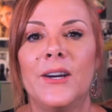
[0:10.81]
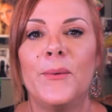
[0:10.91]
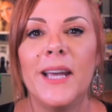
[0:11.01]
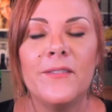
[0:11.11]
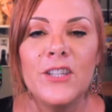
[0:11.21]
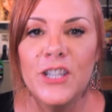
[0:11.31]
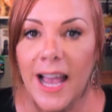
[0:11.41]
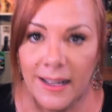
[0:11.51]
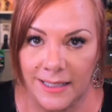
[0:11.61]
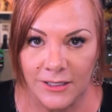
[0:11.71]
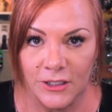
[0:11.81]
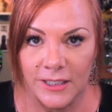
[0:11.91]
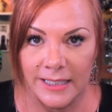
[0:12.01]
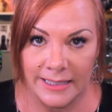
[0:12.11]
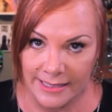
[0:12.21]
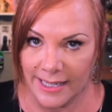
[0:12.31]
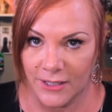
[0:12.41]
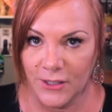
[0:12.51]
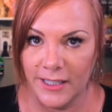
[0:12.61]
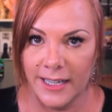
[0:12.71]
We have a challenge in this
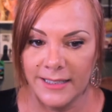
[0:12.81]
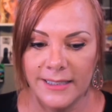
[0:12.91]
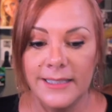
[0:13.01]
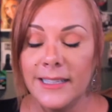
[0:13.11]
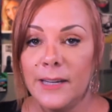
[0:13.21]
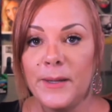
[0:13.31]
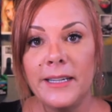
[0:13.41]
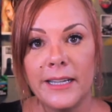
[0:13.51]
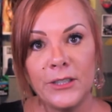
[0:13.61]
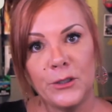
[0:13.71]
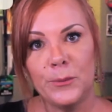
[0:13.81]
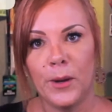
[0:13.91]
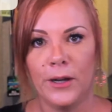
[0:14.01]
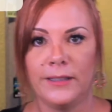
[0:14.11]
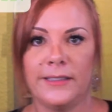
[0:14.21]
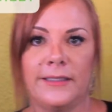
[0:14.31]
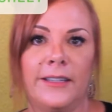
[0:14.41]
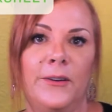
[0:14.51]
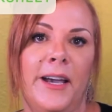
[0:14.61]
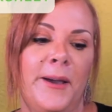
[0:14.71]
exercise. This is going to be done in two parts,
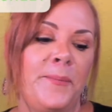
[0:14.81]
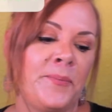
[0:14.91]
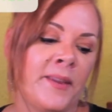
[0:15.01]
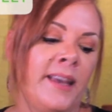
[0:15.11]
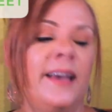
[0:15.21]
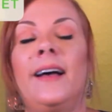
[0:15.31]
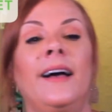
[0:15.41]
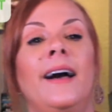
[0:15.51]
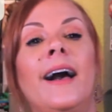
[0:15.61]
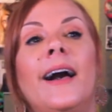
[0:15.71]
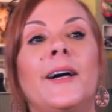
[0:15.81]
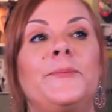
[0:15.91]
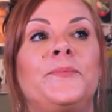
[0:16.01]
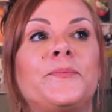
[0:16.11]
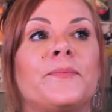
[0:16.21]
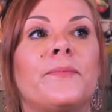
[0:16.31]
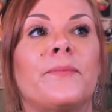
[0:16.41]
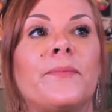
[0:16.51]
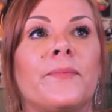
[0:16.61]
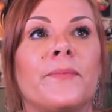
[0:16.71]
okay? Um,
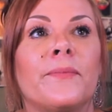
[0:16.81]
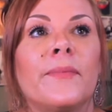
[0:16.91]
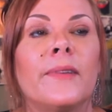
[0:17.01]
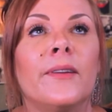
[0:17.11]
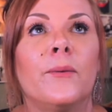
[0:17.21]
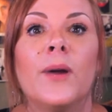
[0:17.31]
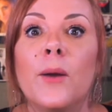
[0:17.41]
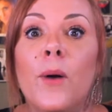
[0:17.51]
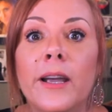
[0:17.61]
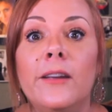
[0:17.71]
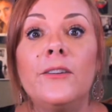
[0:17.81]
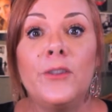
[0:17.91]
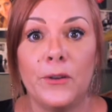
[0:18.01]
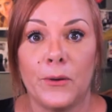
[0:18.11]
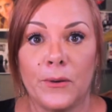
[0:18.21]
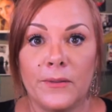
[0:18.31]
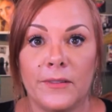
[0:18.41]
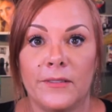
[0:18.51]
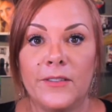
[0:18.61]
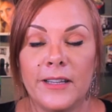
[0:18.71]
what I want you to do
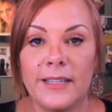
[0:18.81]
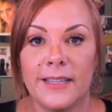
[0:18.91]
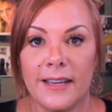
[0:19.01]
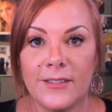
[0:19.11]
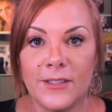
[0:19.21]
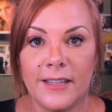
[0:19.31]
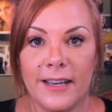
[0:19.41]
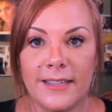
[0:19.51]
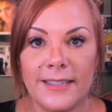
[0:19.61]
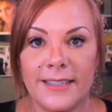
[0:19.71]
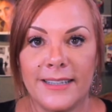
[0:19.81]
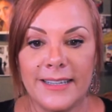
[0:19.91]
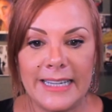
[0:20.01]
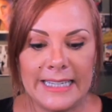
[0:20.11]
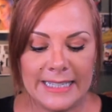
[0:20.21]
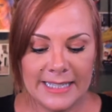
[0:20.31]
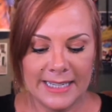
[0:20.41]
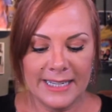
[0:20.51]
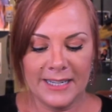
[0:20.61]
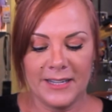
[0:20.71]
for this exercise is
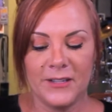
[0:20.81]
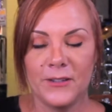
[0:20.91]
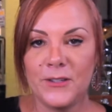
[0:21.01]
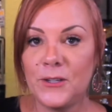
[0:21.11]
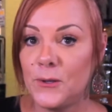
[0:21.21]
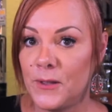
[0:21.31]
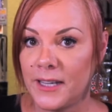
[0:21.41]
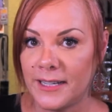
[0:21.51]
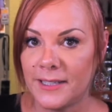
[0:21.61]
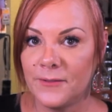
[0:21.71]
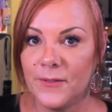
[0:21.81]
two things.